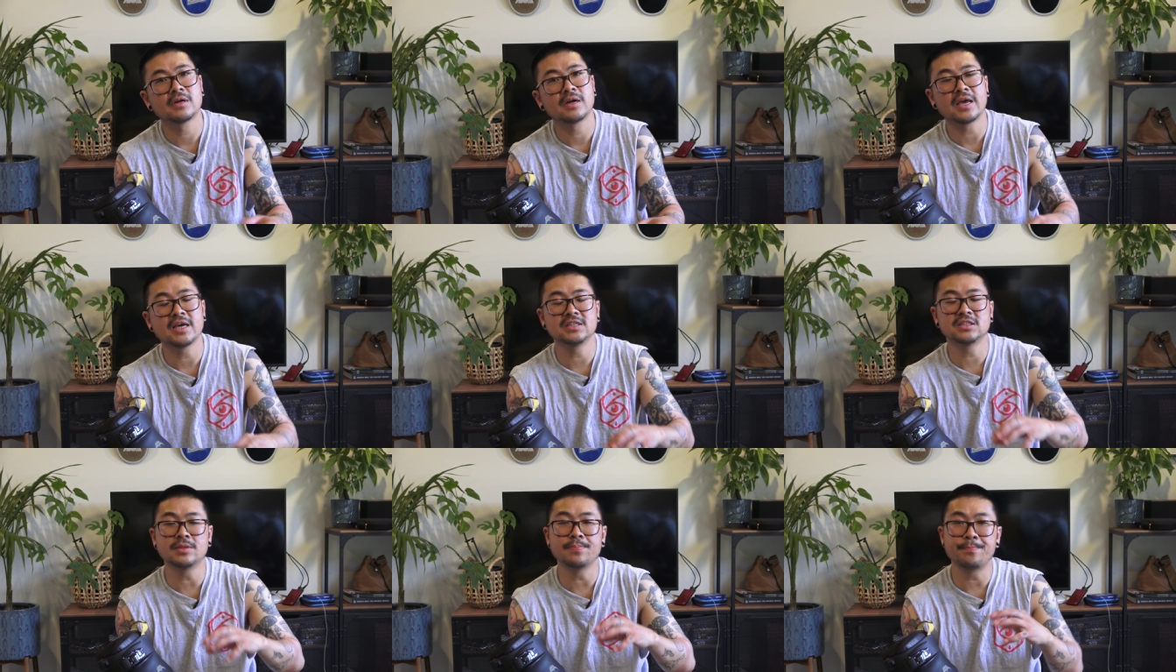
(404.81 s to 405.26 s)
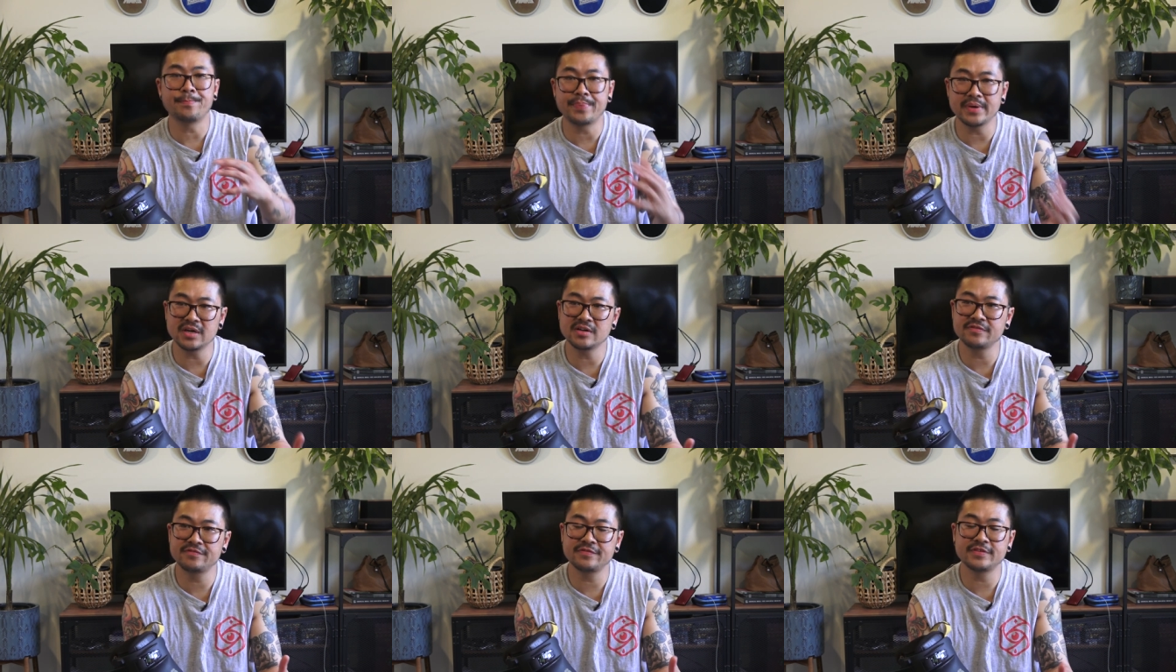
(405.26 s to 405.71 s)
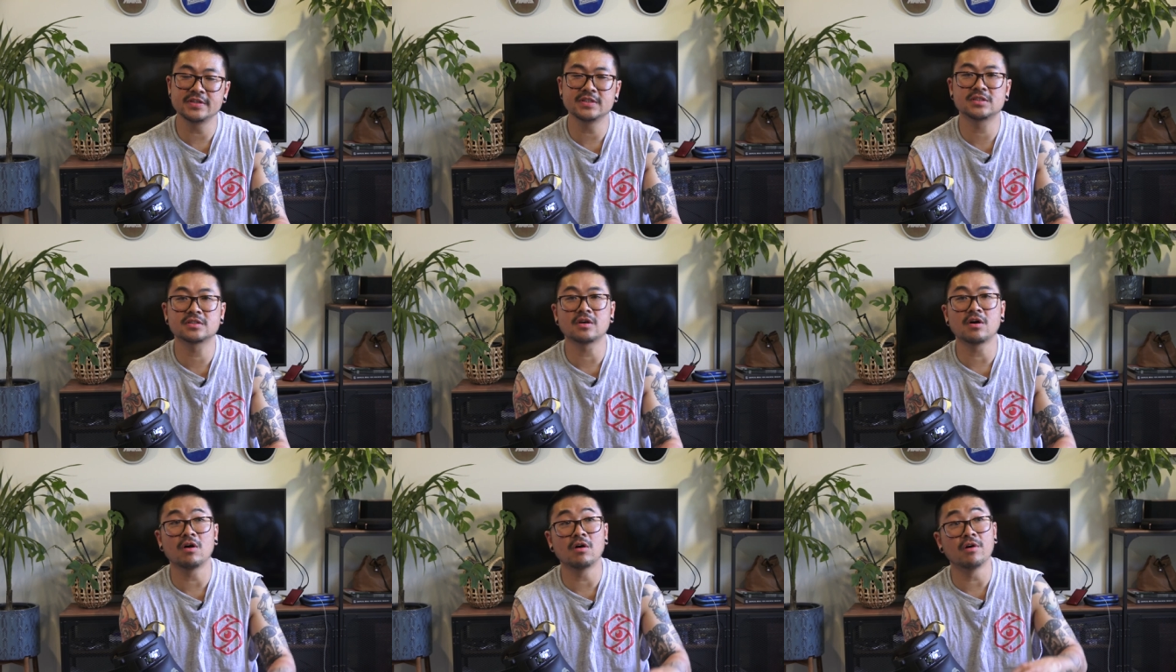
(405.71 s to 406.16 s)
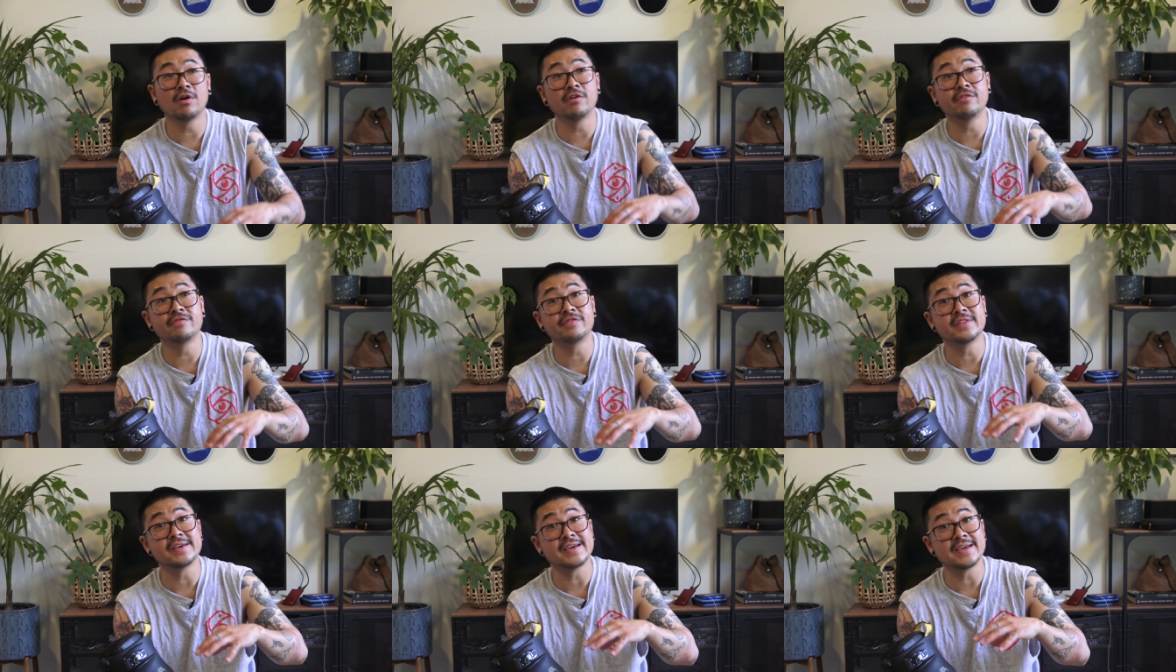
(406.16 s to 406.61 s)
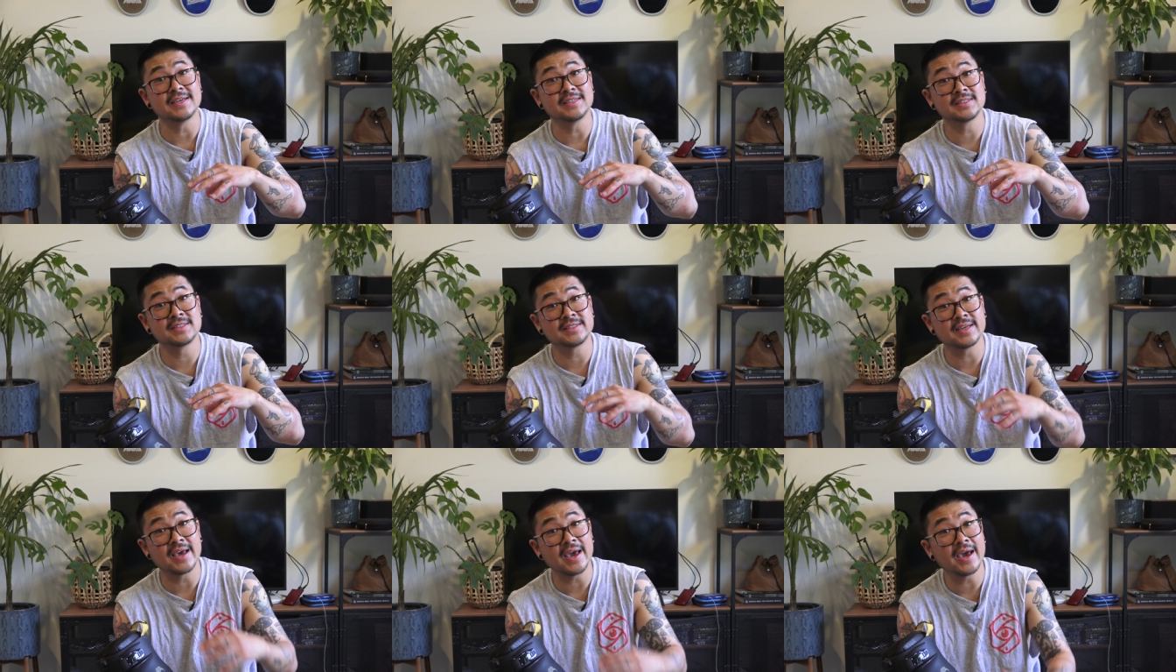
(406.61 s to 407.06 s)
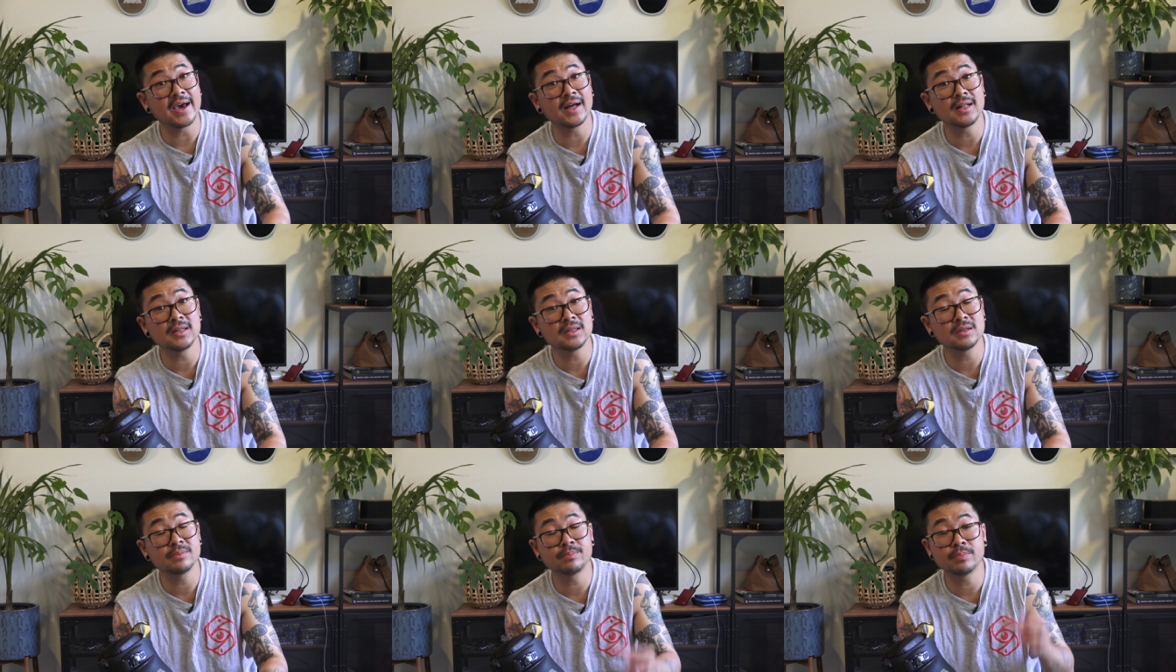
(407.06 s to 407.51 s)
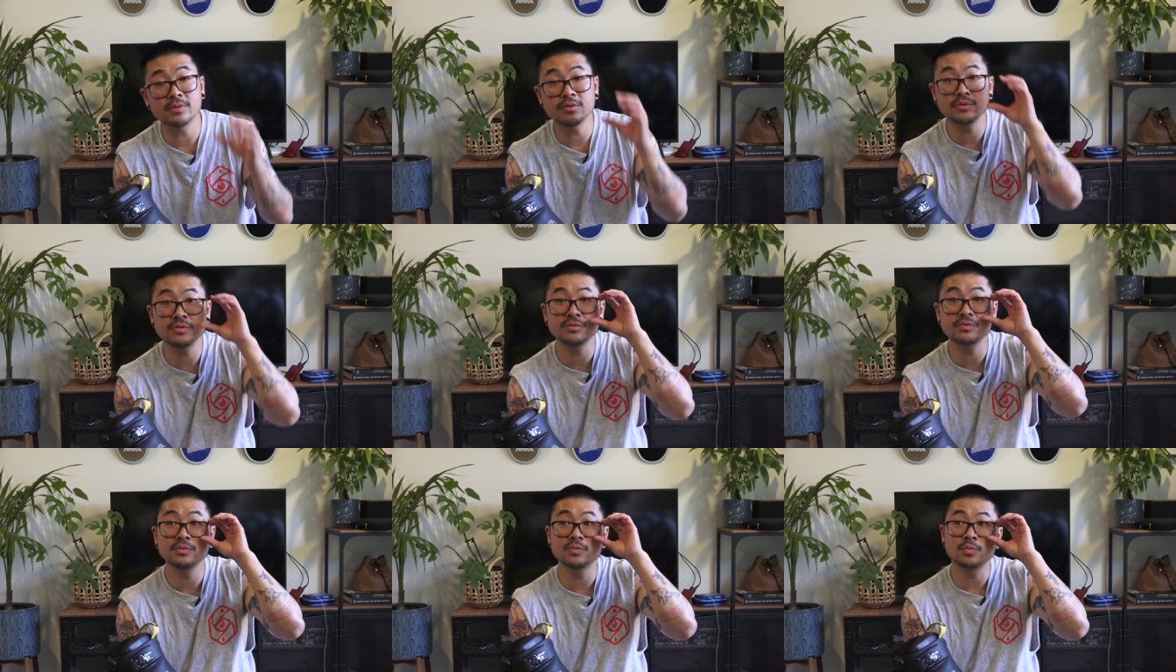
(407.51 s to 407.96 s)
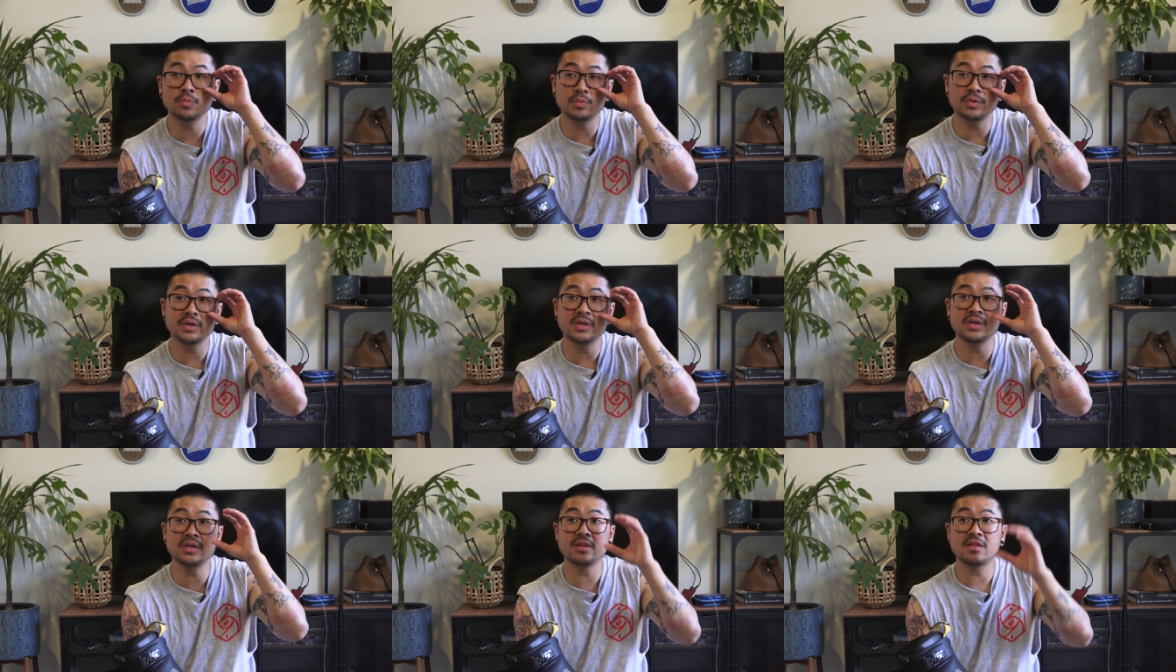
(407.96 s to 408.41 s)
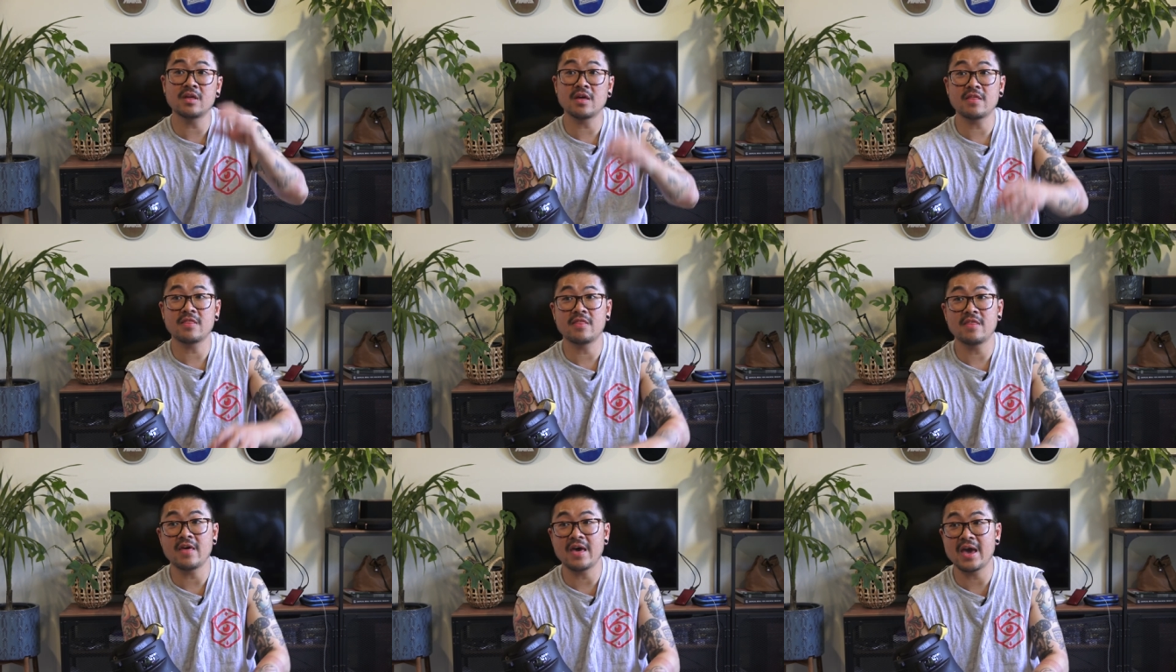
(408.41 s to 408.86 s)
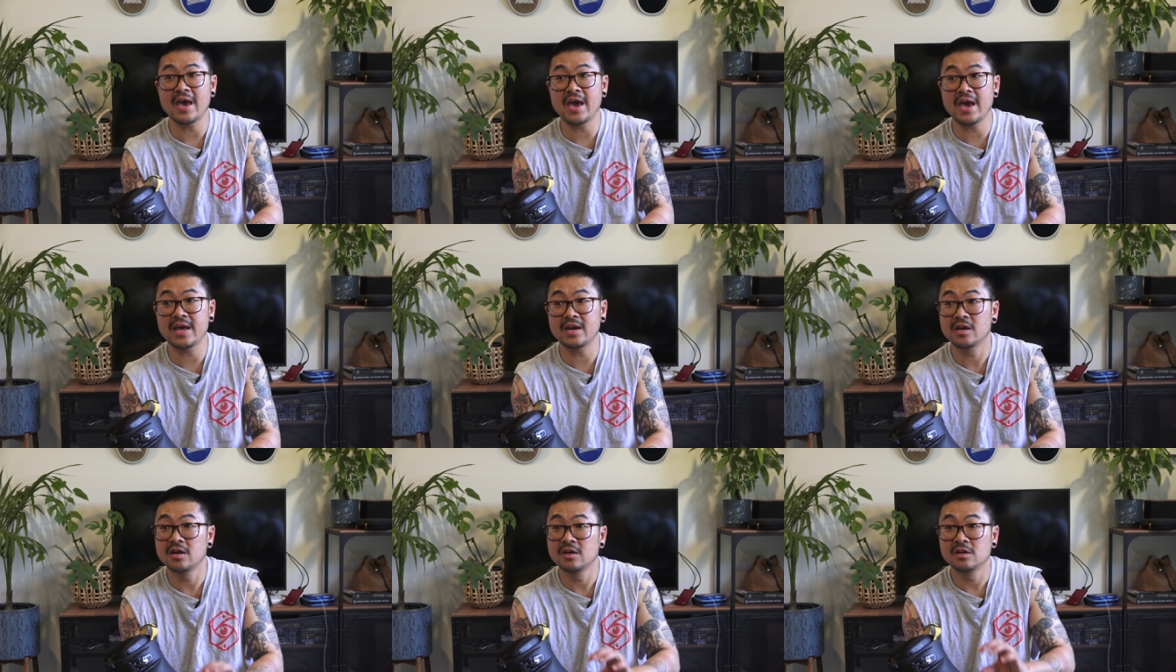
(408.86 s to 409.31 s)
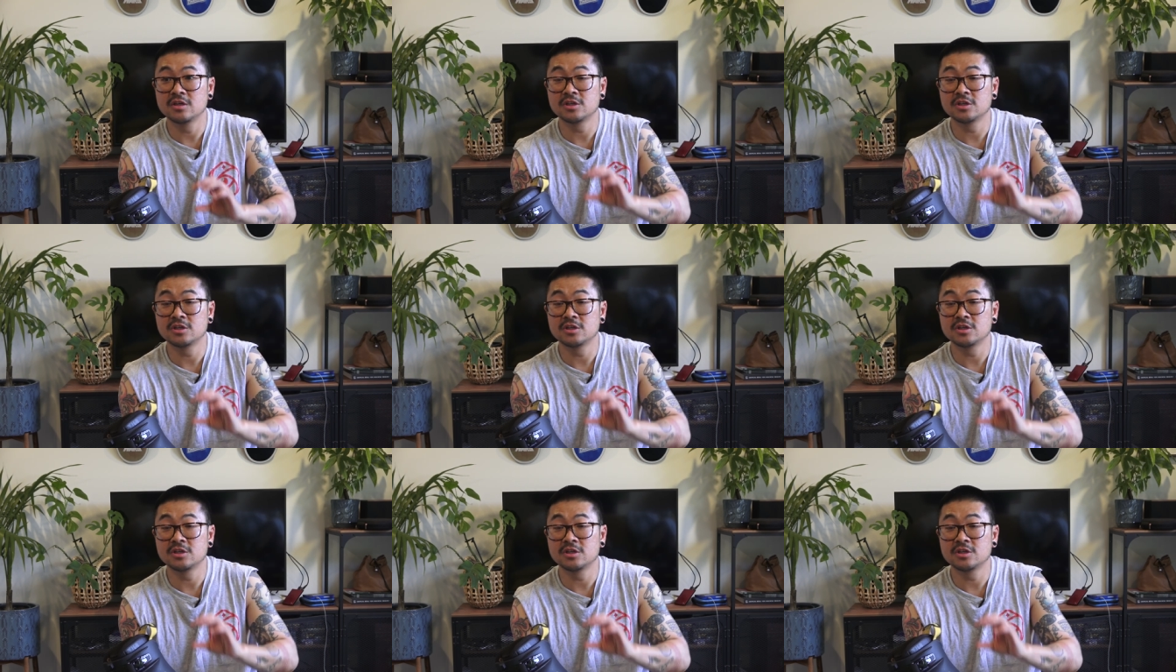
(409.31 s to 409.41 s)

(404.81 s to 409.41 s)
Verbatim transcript: has the benefits of the SL boot with that